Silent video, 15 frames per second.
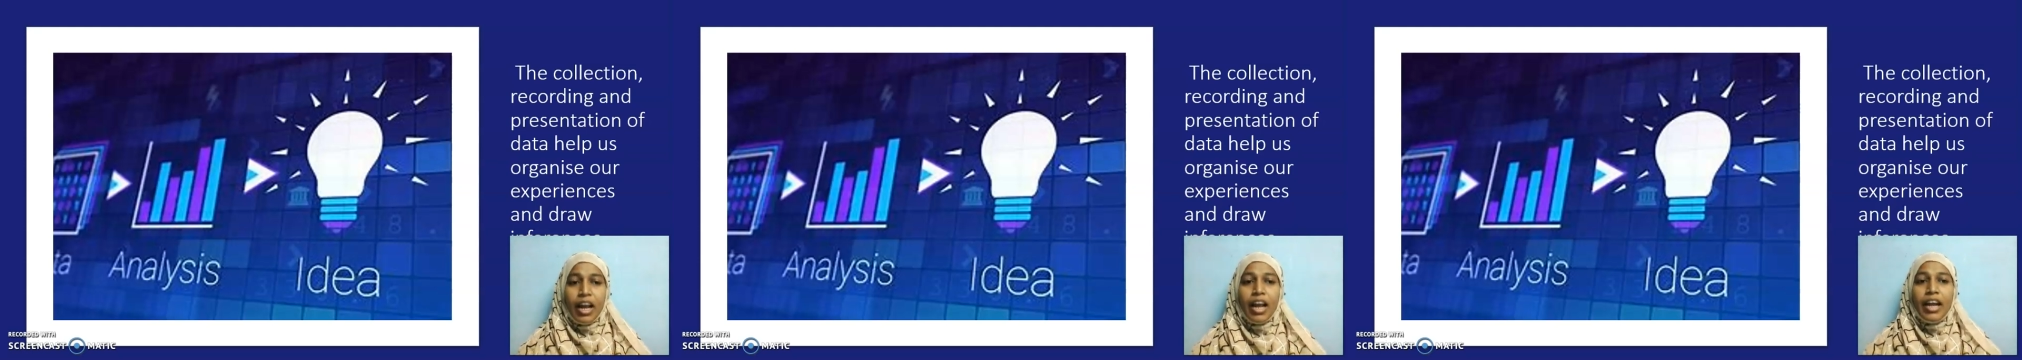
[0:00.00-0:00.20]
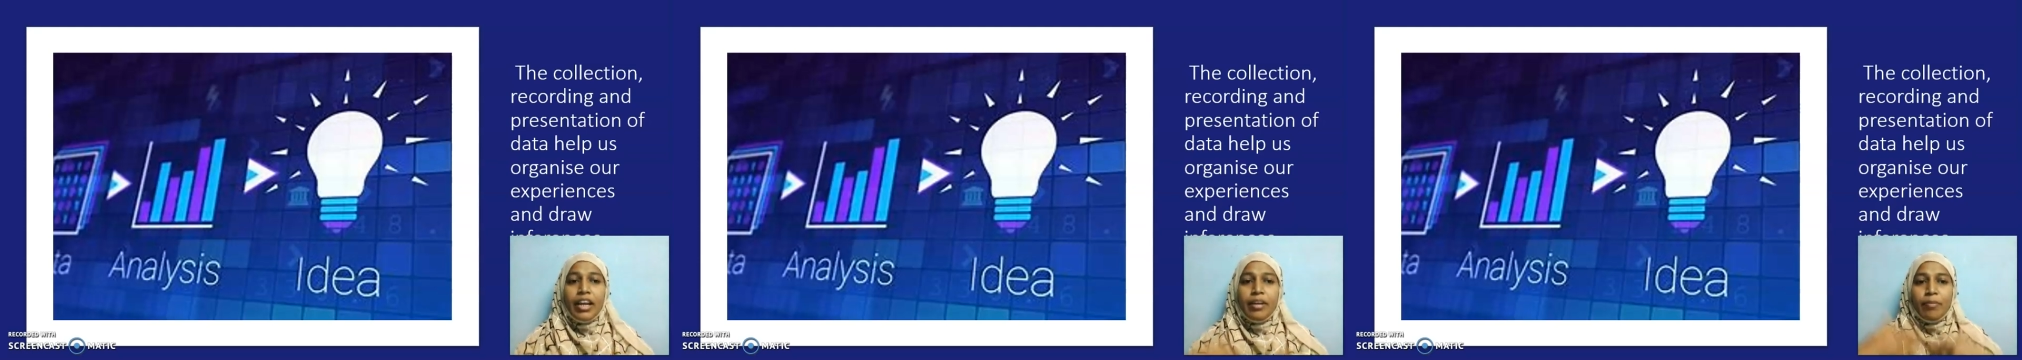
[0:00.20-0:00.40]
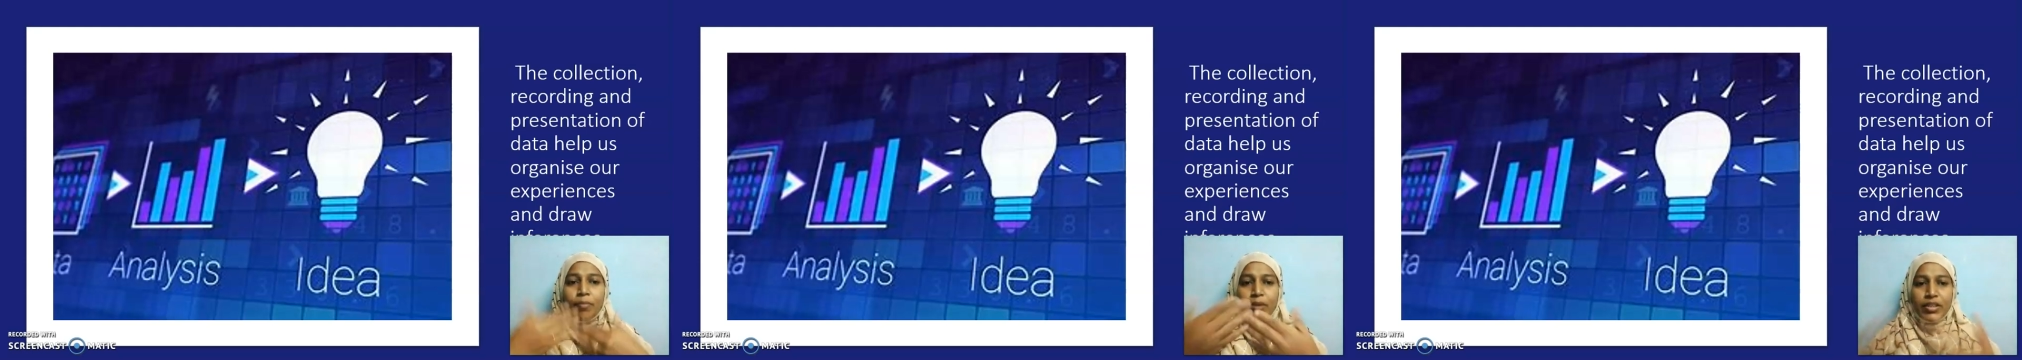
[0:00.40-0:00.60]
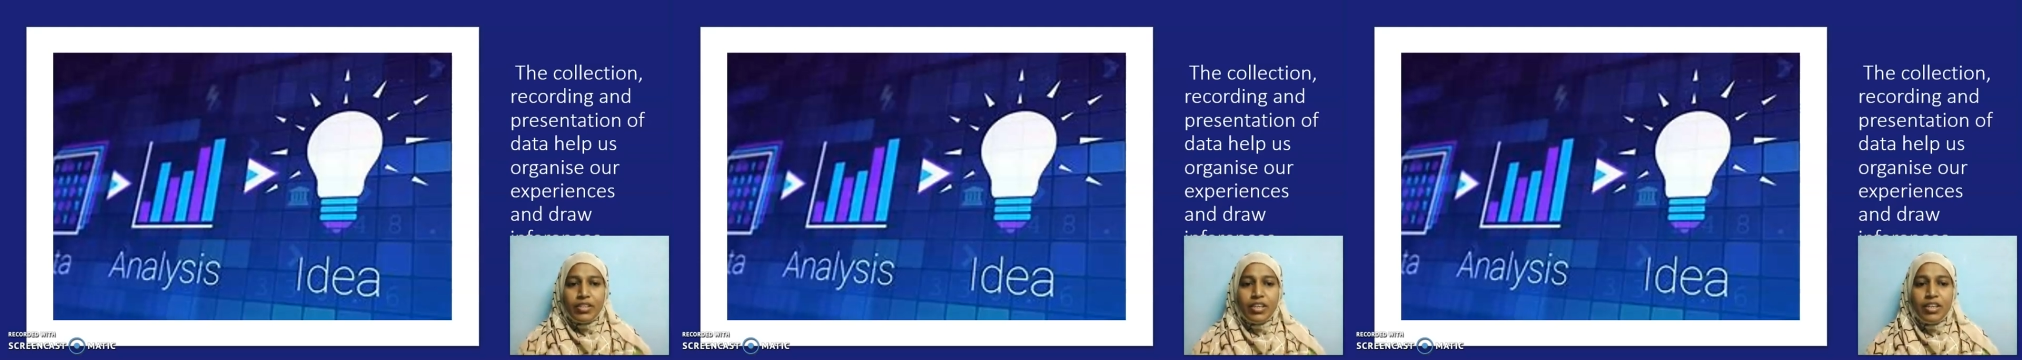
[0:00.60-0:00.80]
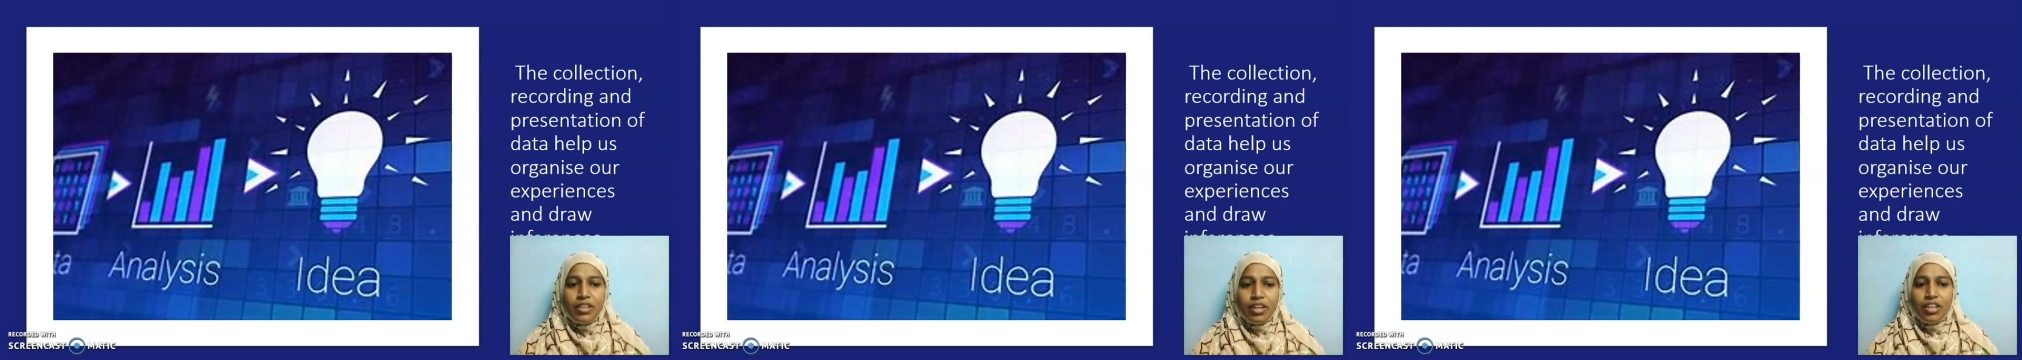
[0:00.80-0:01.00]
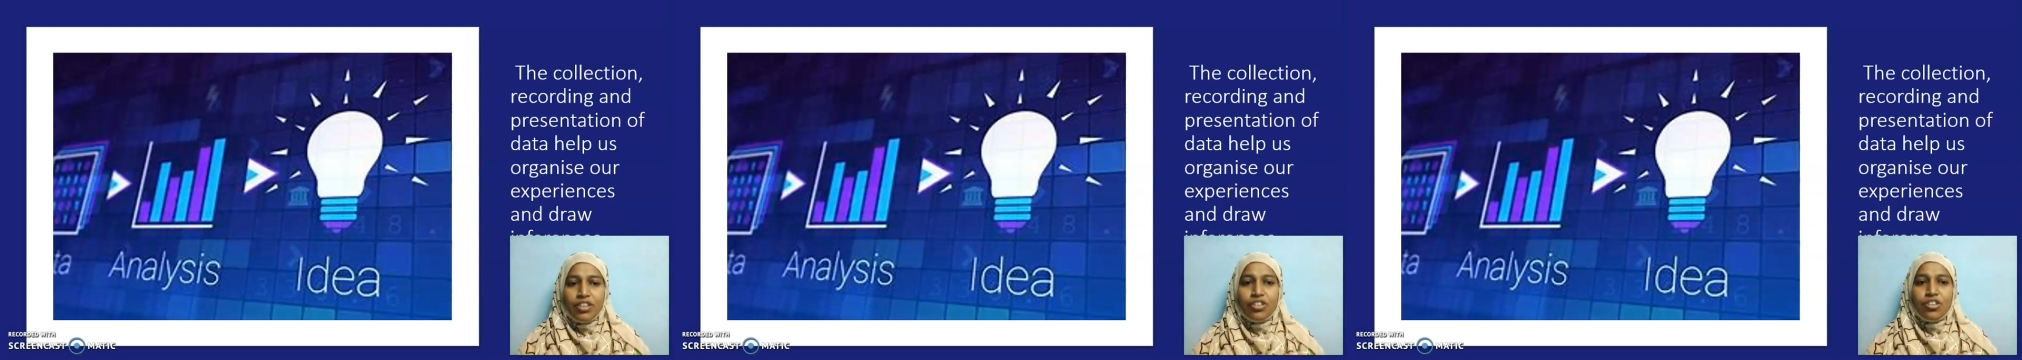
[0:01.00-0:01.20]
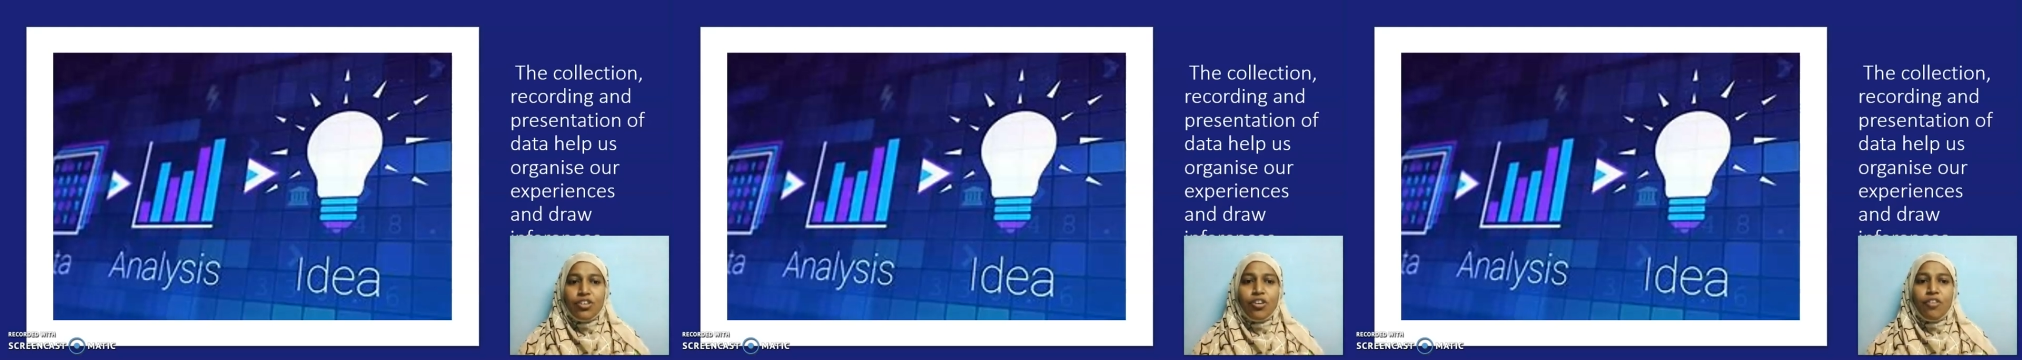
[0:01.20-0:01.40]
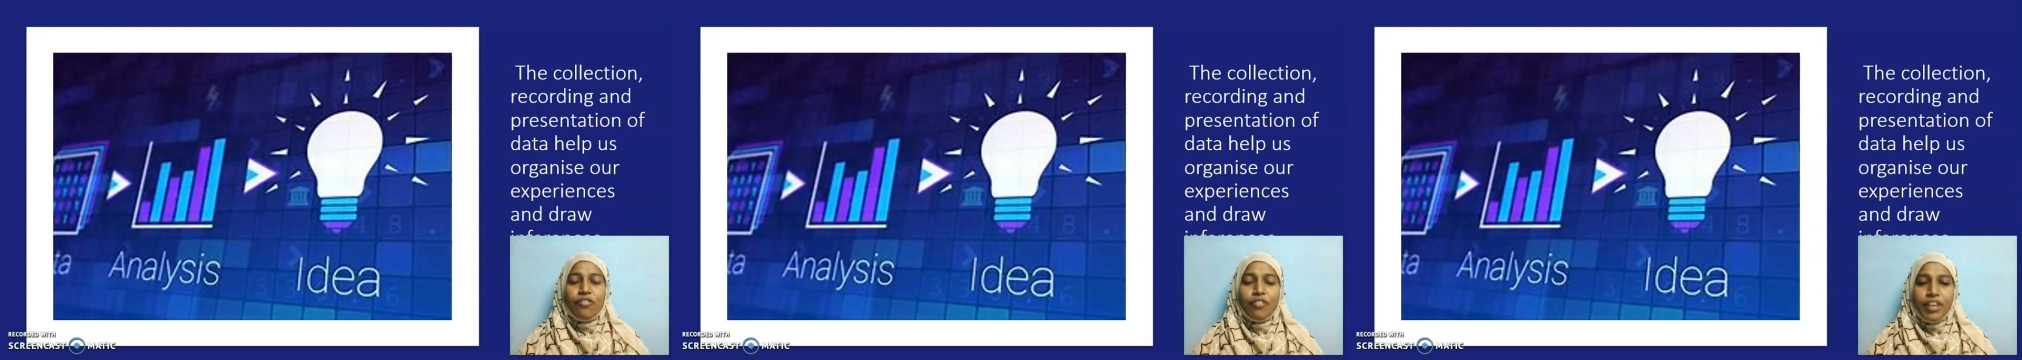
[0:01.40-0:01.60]
and presentation
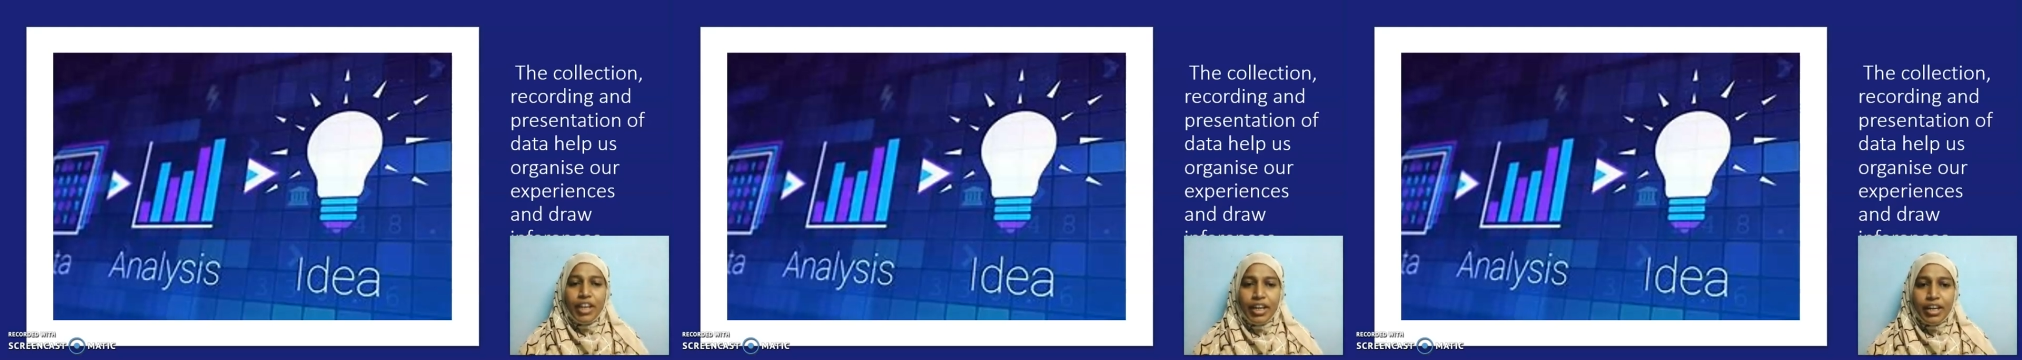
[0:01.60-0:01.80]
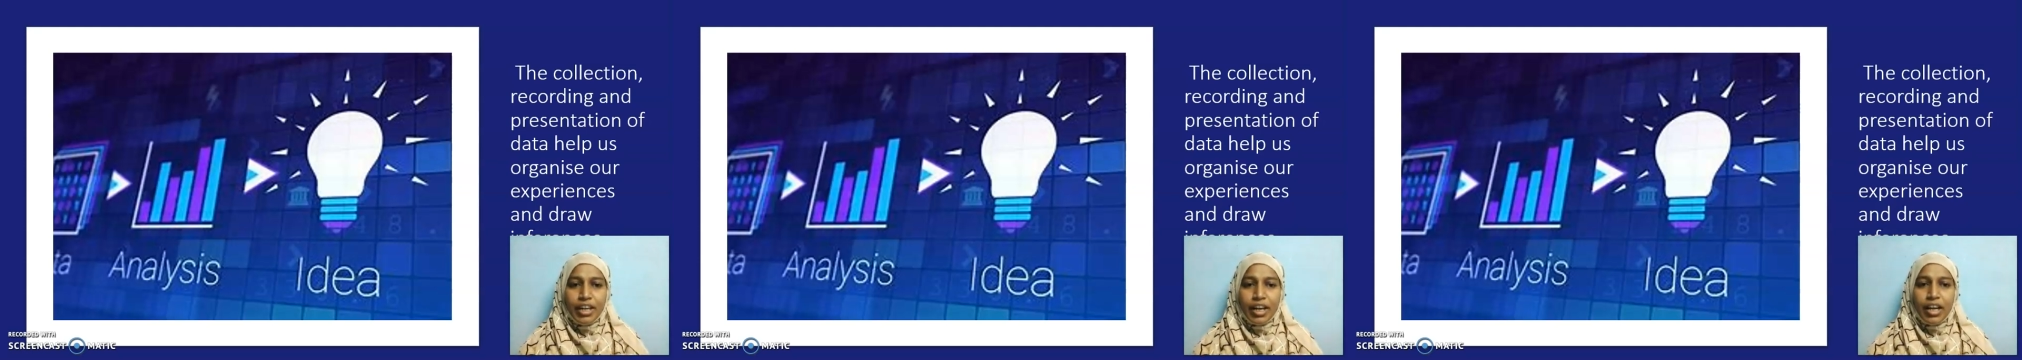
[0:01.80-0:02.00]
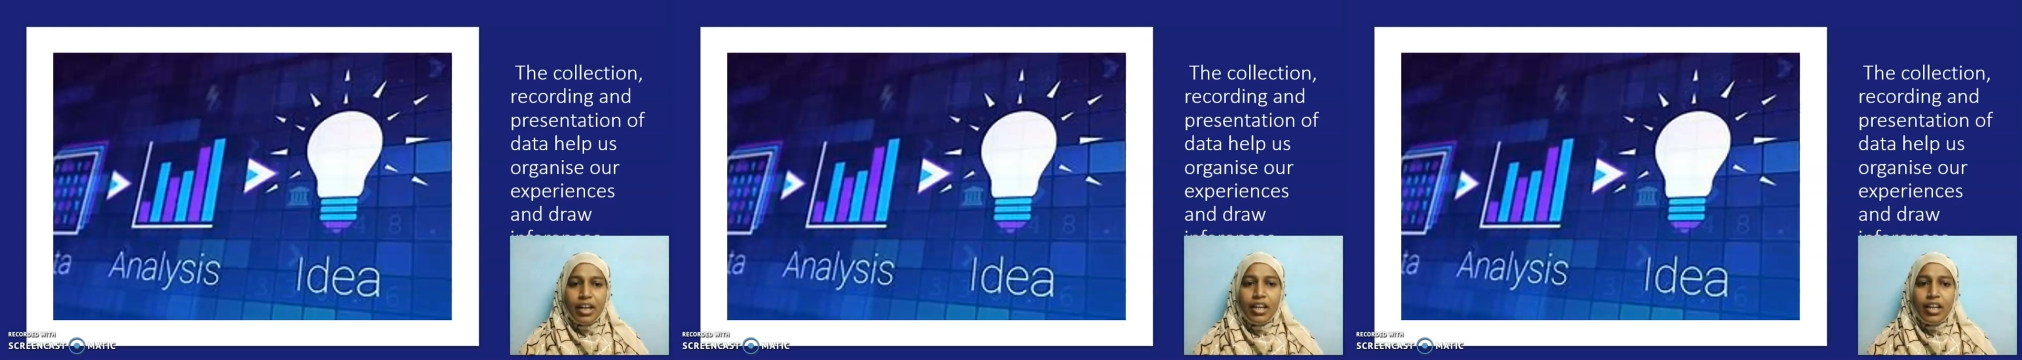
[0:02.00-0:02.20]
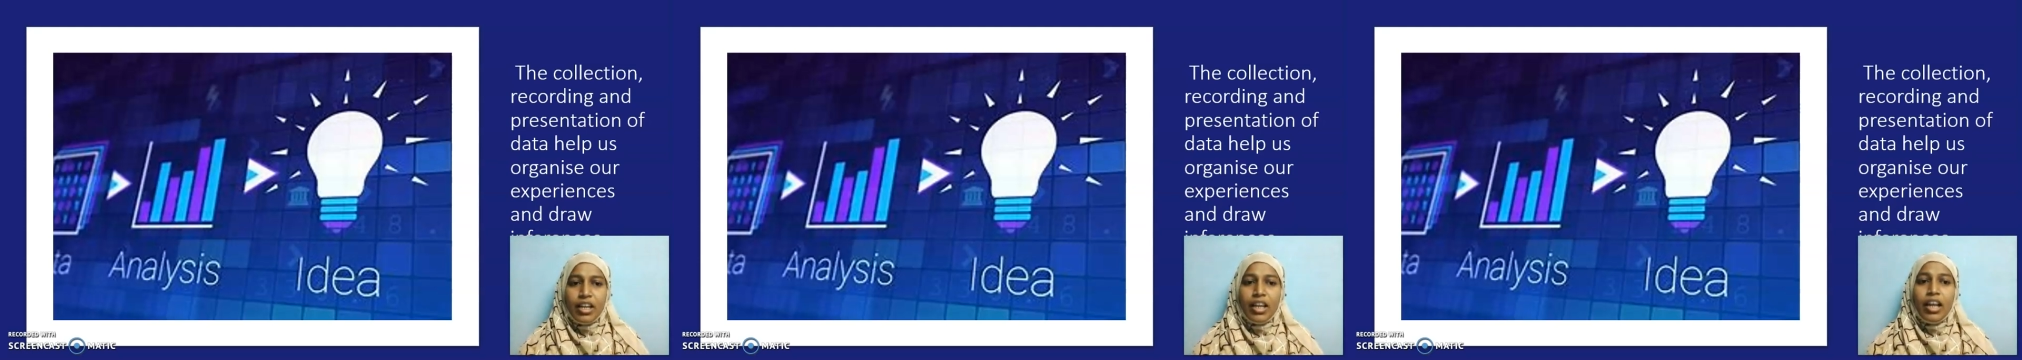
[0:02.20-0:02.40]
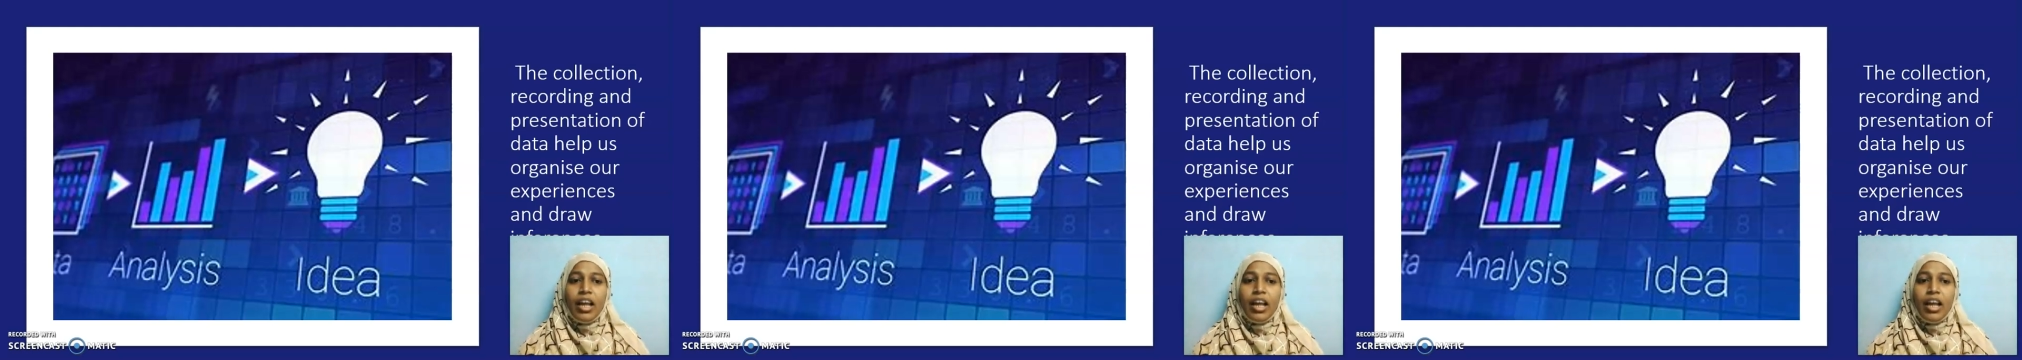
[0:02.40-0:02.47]
of data